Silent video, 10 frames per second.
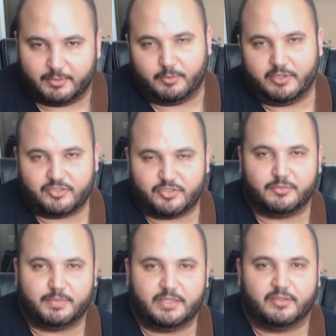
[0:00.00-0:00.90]
It
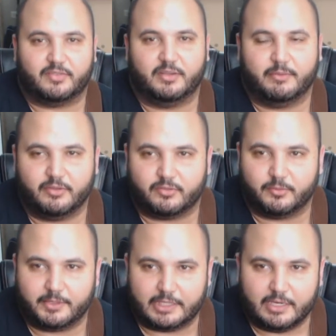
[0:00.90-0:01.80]
should be the same
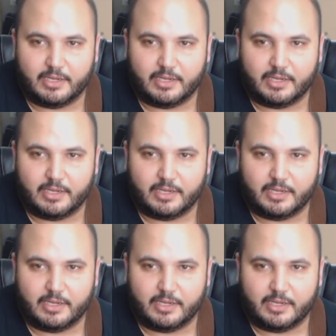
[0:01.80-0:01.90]
instrument,